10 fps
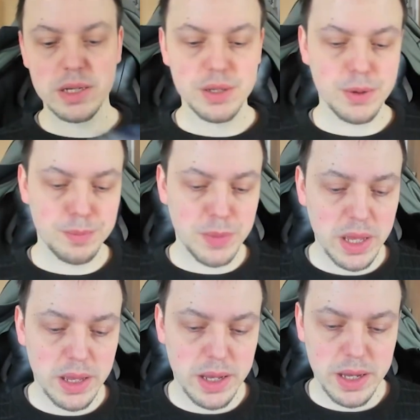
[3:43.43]
So,
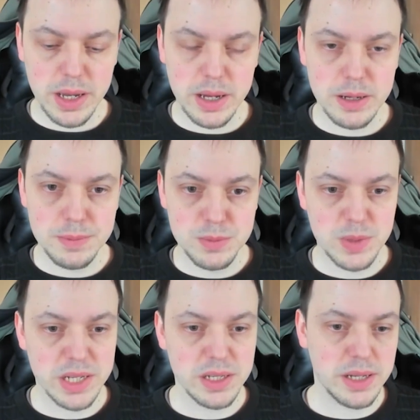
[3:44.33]
uh,
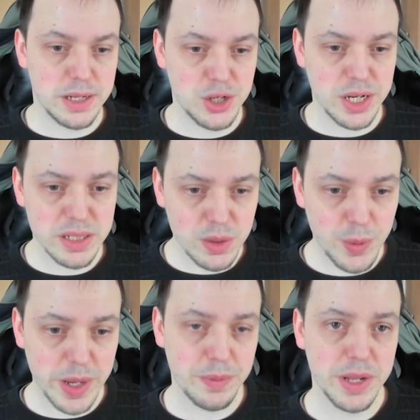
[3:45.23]
as I said, just a
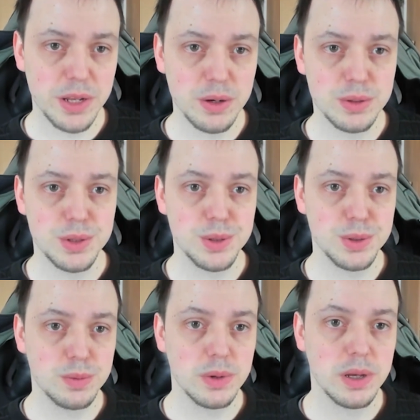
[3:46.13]
quick video to